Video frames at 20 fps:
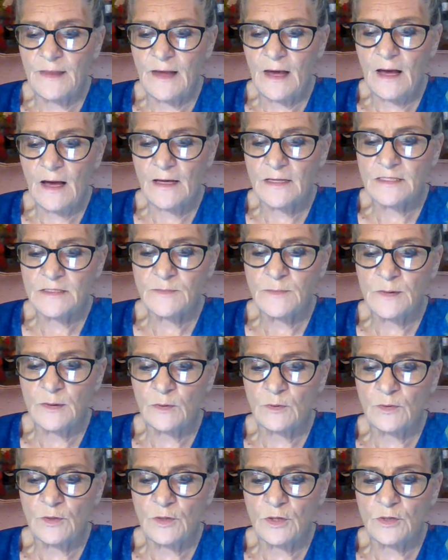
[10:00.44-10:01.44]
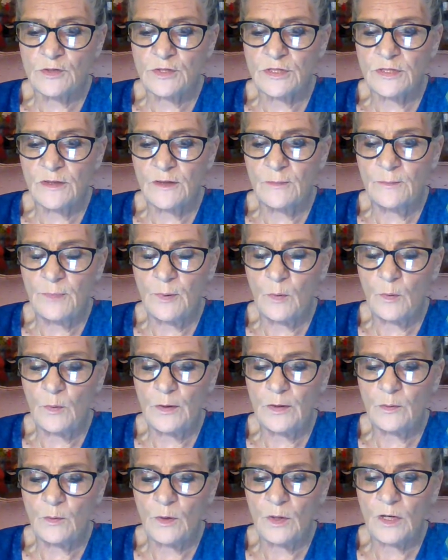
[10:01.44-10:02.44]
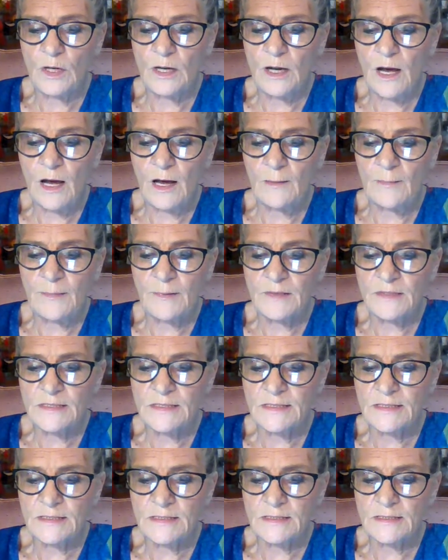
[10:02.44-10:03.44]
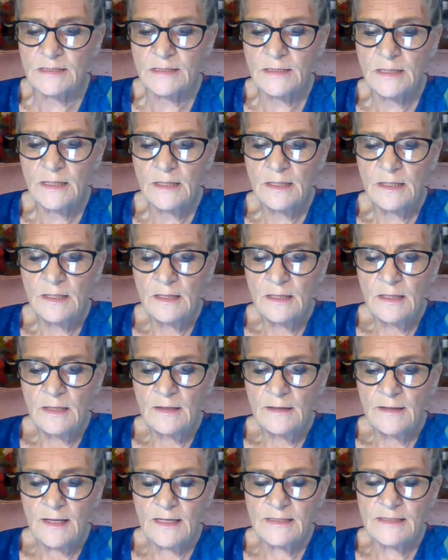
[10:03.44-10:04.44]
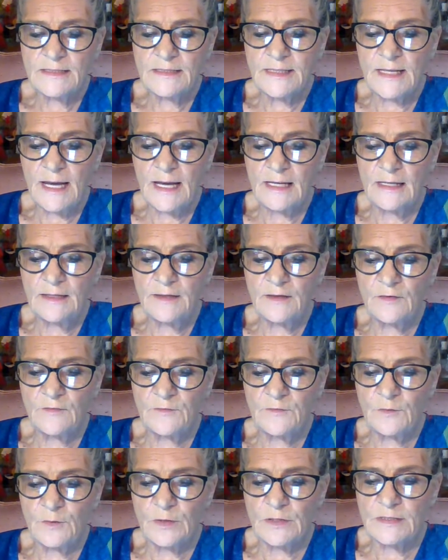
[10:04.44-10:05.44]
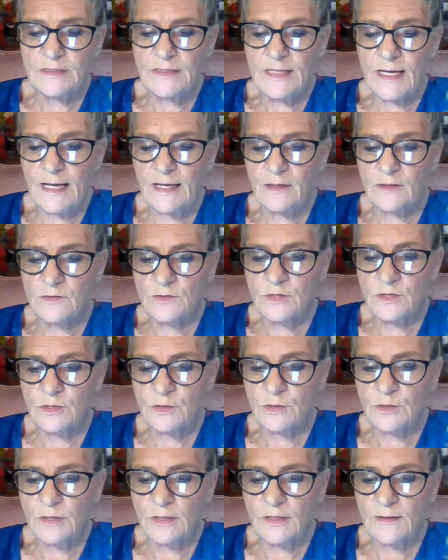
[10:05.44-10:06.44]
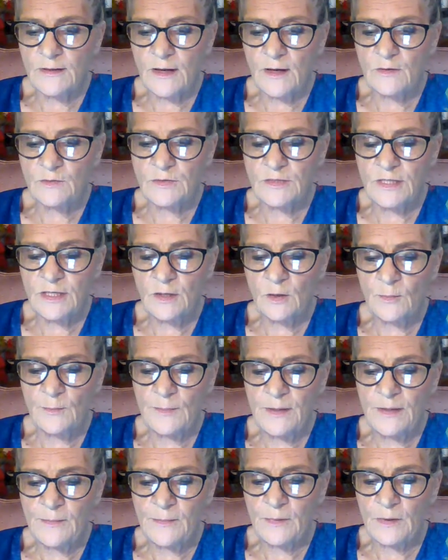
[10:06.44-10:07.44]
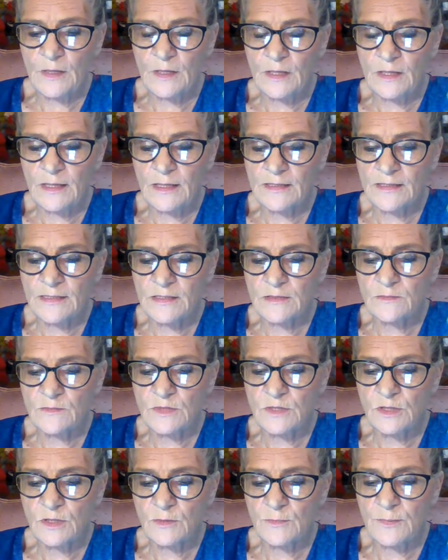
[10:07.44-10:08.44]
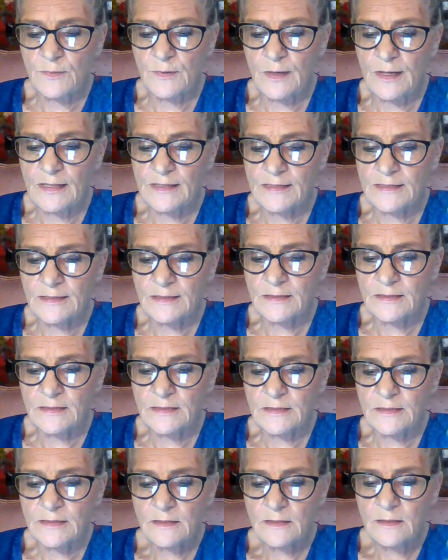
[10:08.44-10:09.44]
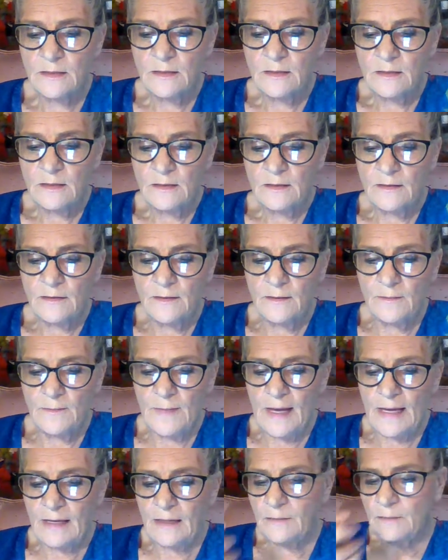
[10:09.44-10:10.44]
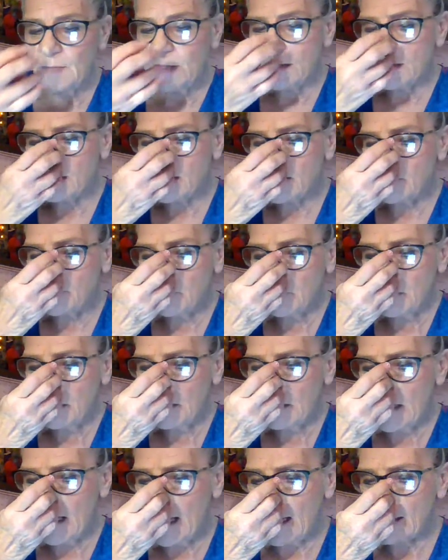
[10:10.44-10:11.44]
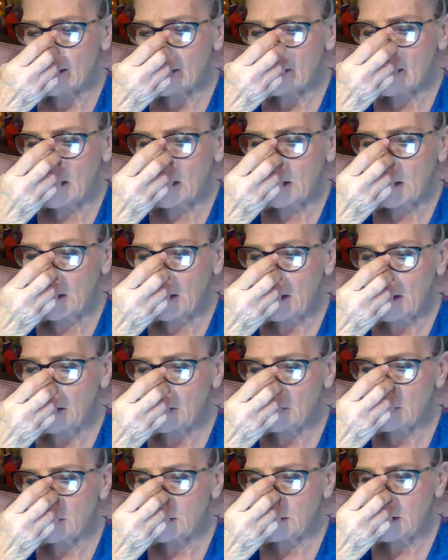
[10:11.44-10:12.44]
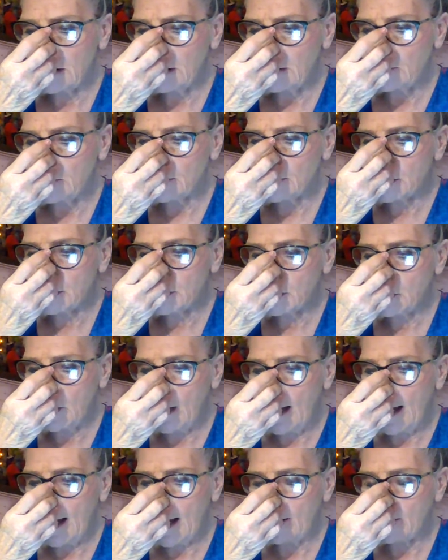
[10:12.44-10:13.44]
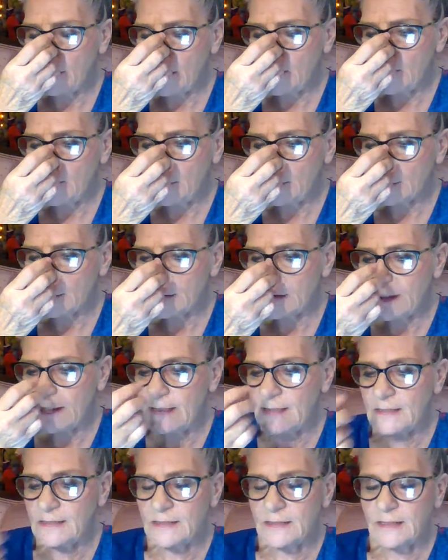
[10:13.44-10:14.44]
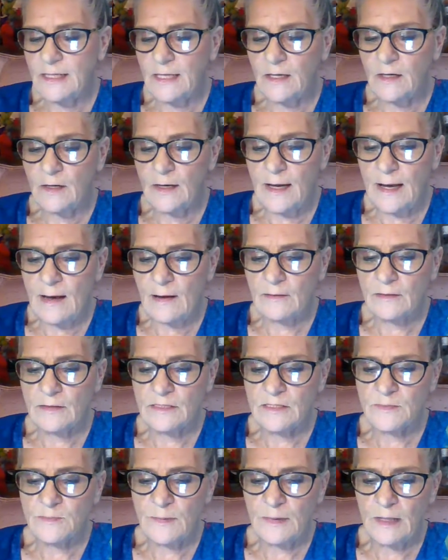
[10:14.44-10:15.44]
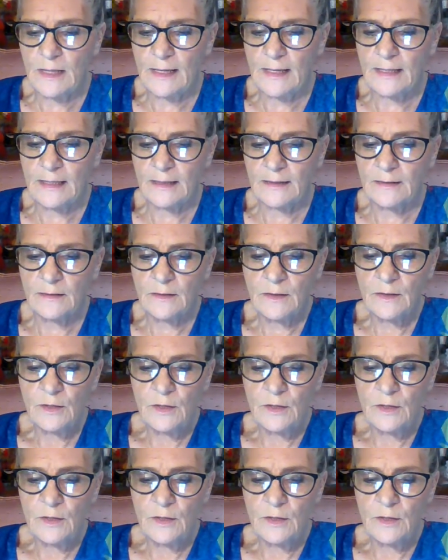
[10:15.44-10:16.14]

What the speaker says: The hospital nurse and the boy were accomplices. They stayed here for a day or two to get the hotel people accustomed to their presence. The man must have realized at lunch that he was trapped and proceeded to carry out his plan.